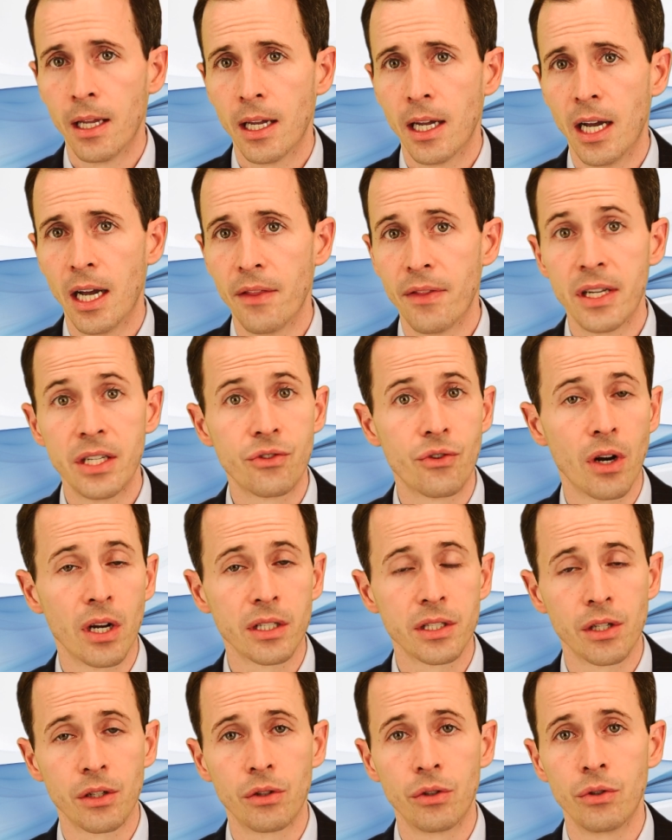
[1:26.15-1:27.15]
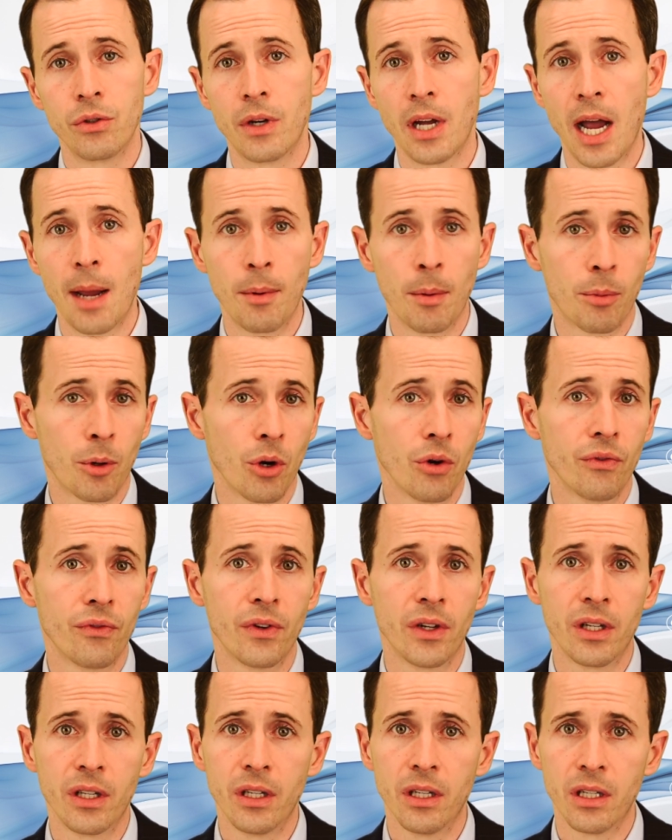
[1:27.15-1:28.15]
Uh, these drugs include
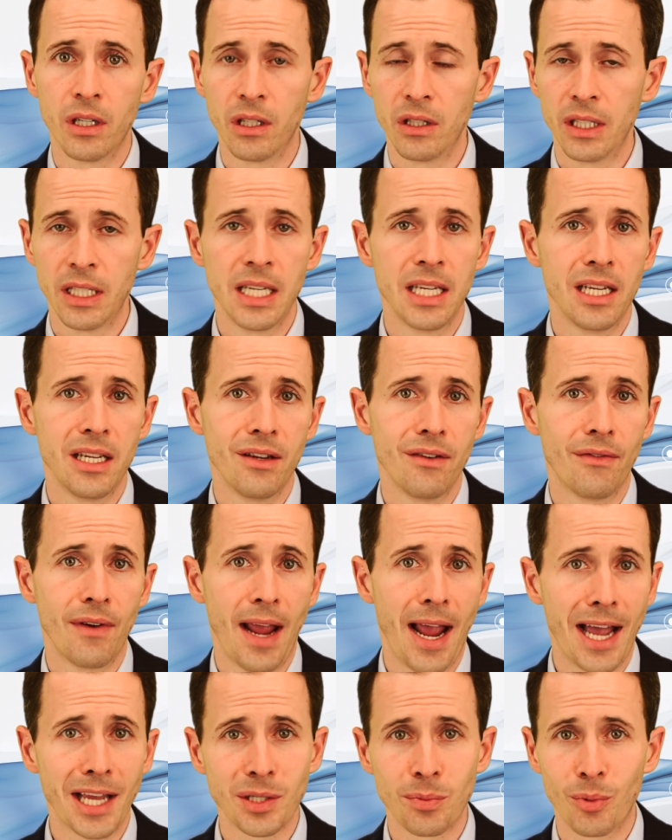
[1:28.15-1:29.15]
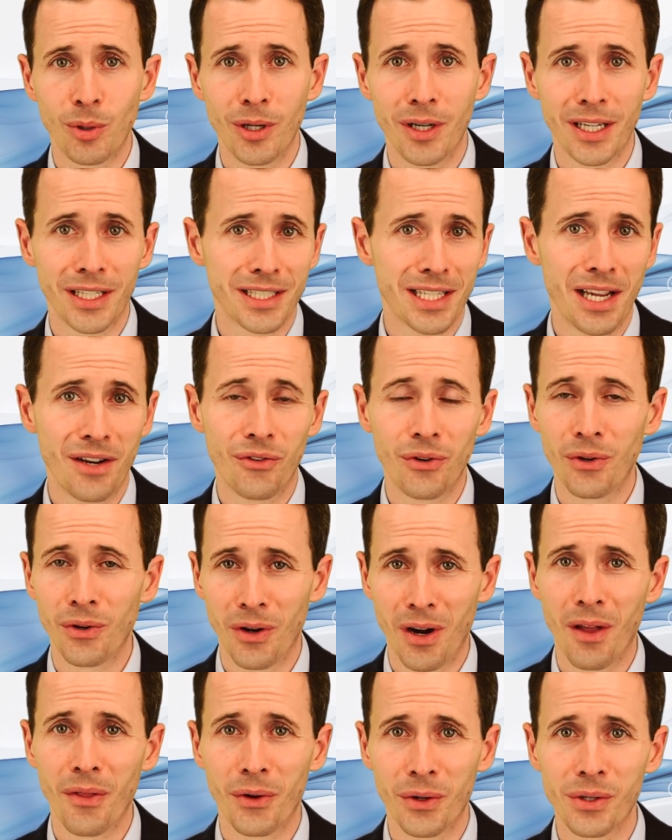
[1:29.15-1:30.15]
ibuprofen, Aleve, aspirin, Excedrin,
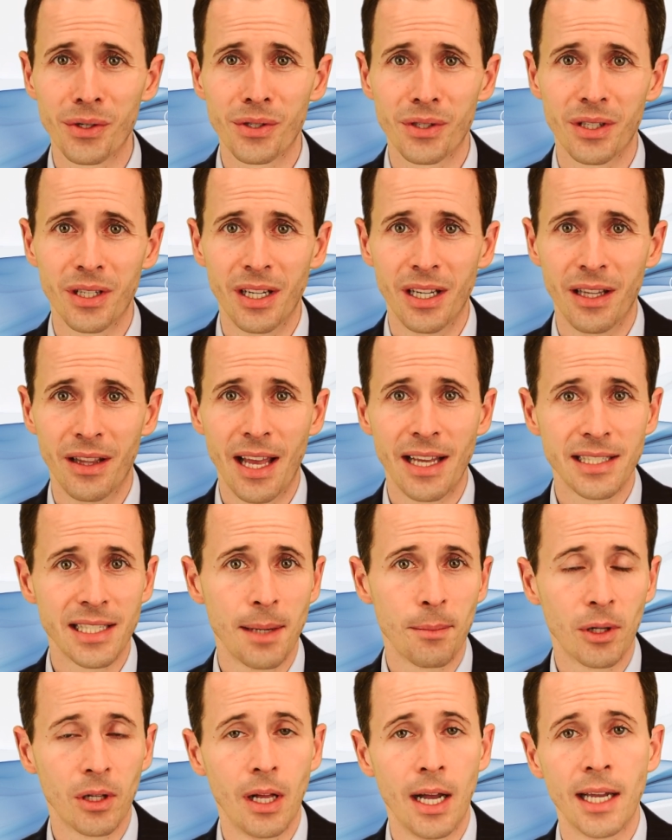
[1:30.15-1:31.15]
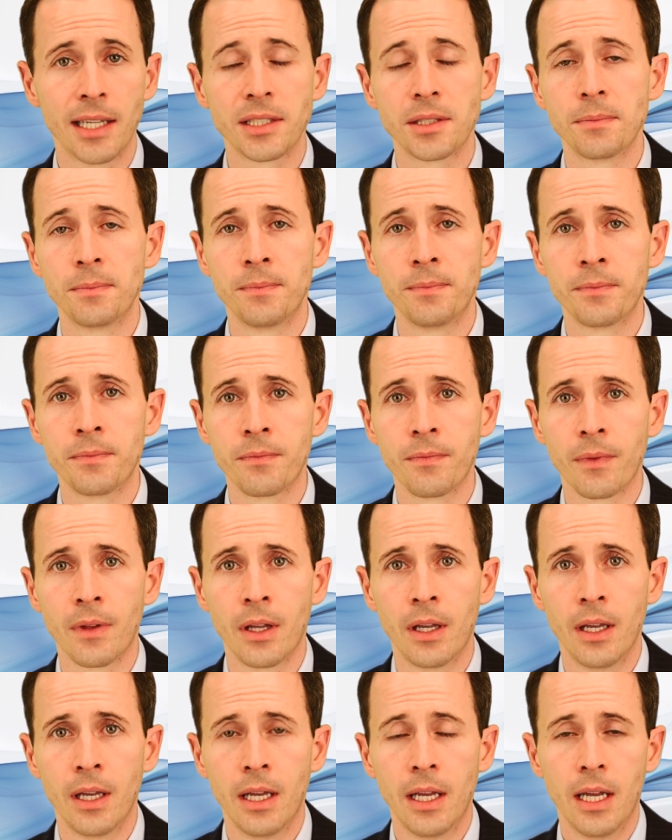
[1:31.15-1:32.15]
or others in that same class.
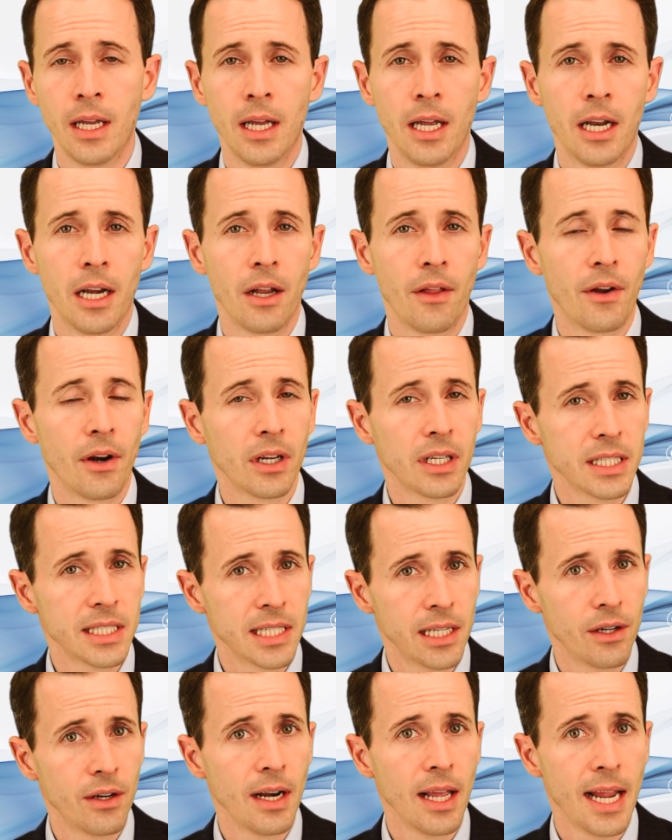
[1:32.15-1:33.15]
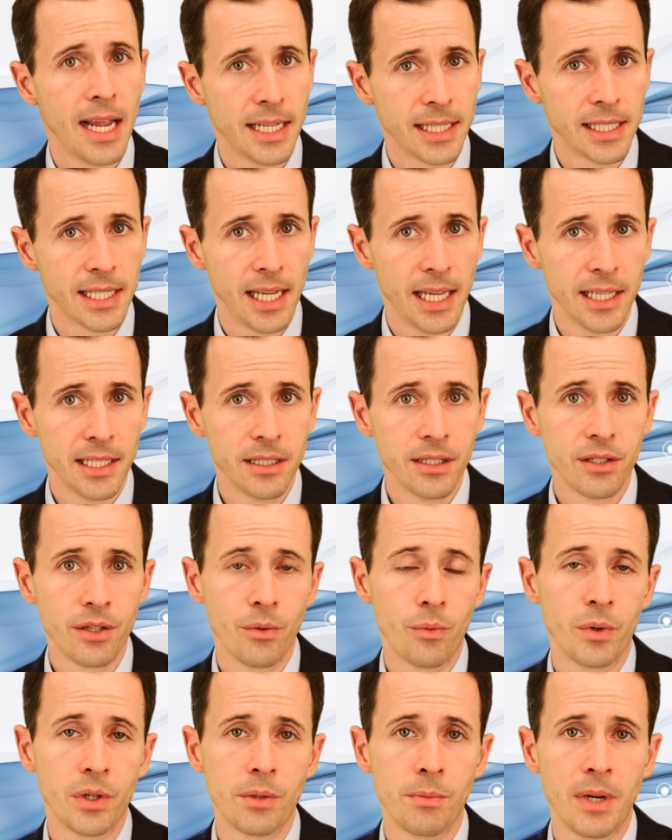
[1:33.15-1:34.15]
Now, they're considered NSAIDs,
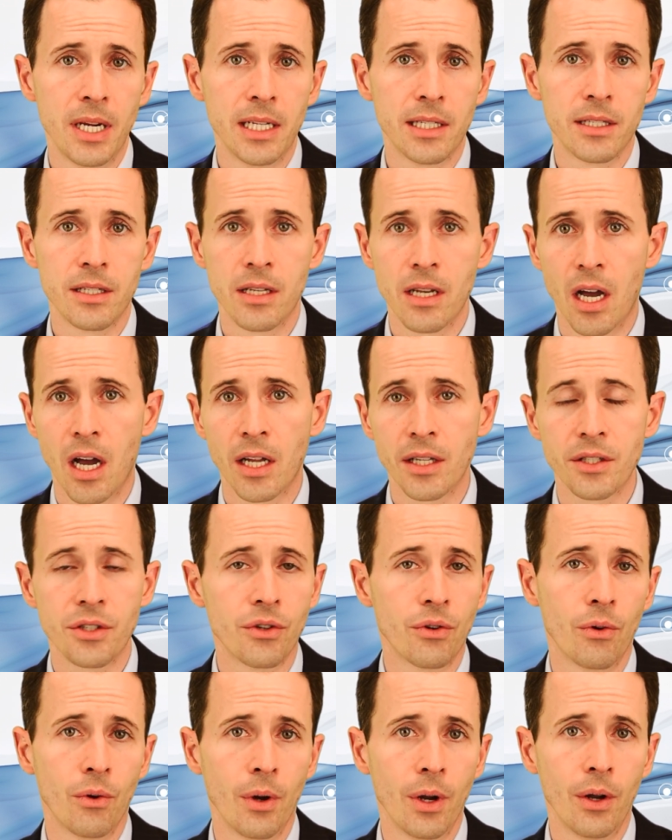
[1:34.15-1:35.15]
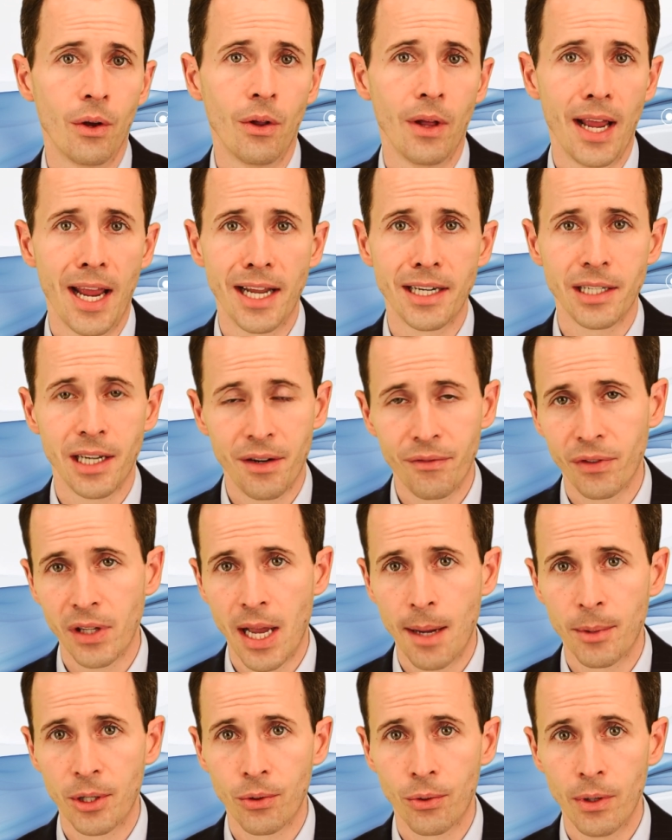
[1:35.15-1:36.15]
which means non-steroidal
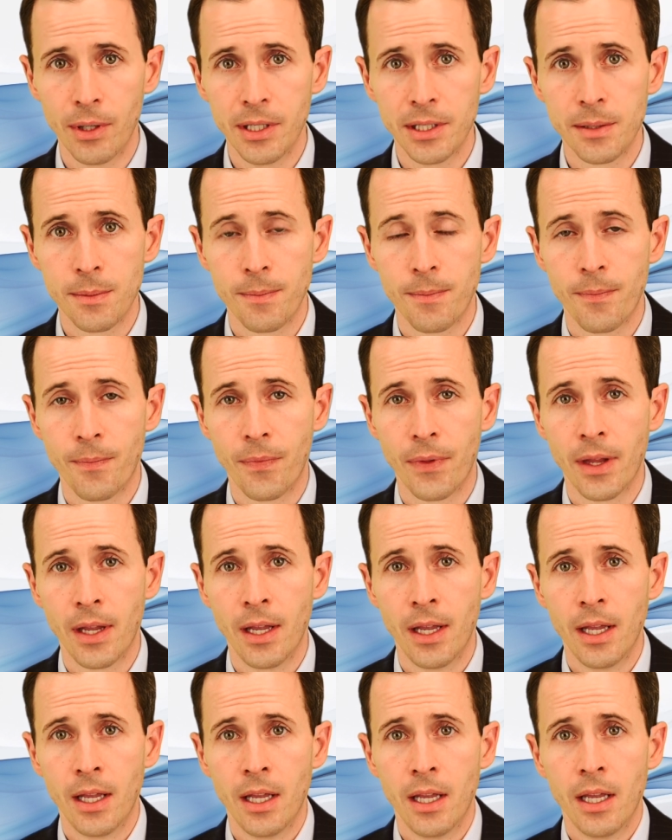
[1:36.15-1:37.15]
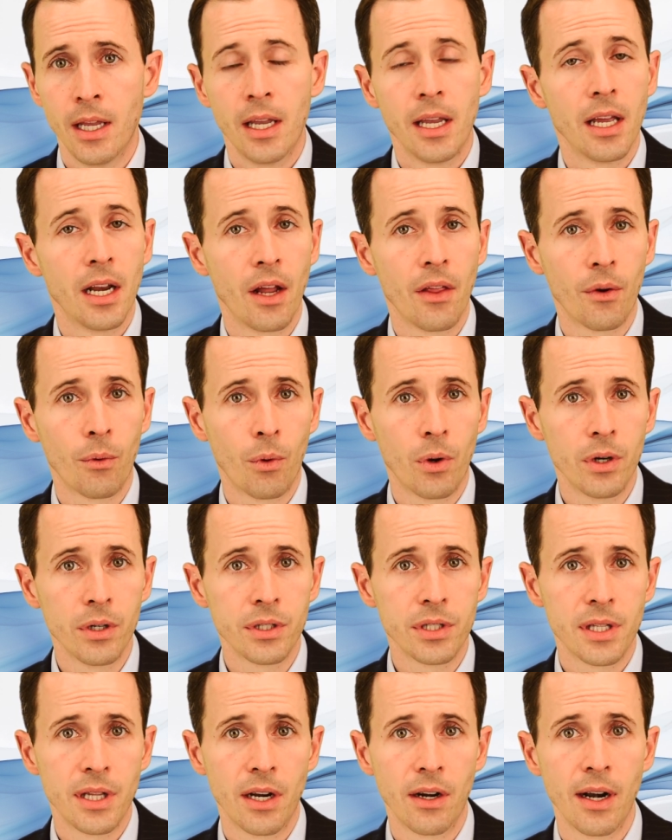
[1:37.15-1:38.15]
anti-inflammatories, in other
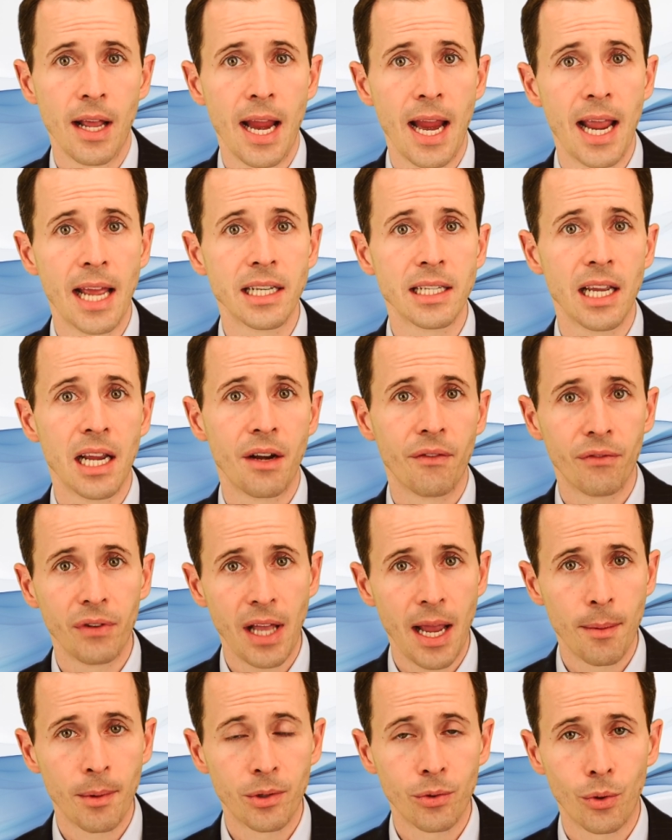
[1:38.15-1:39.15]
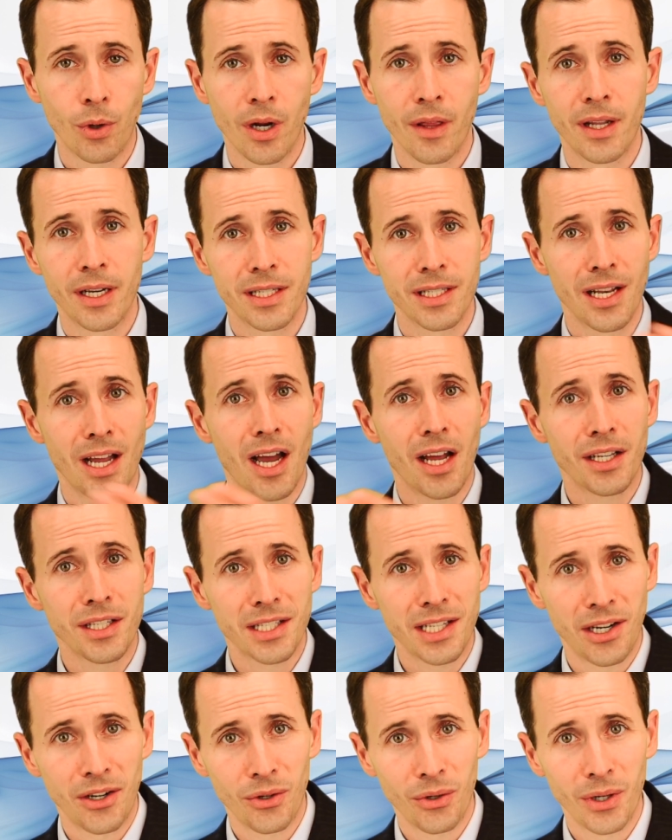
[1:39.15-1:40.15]
words, they're an anti-inflammatory that is not a
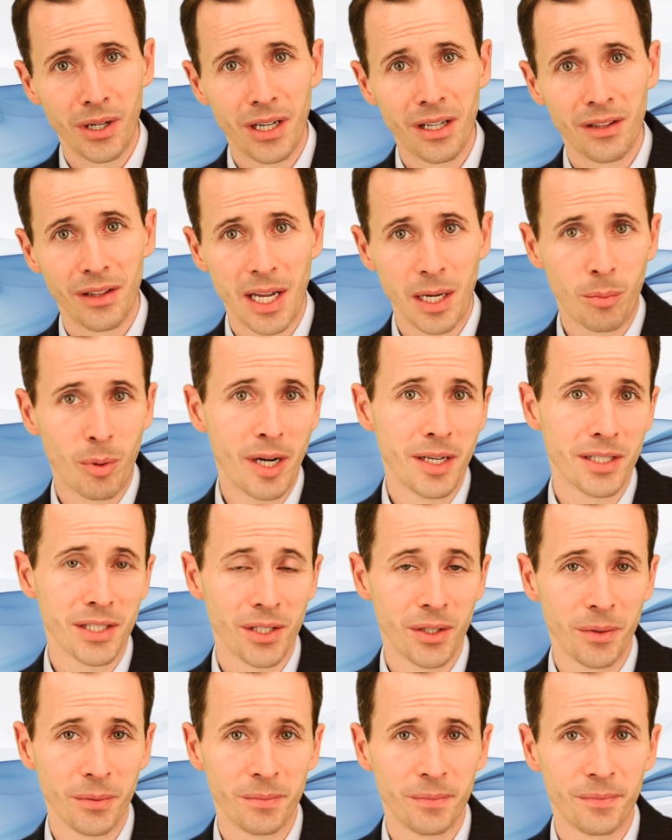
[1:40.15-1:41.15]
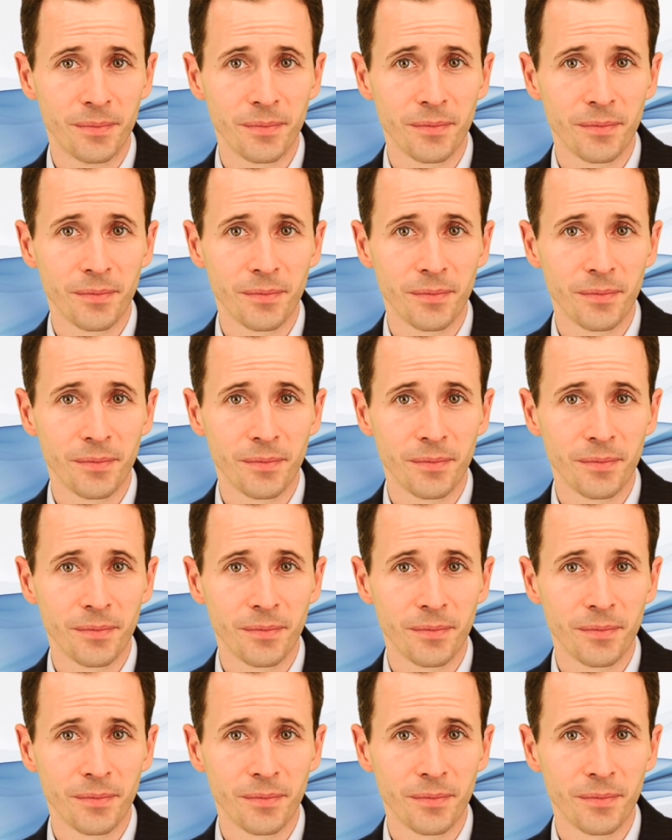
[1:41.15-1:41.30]
steroid, like prednisone.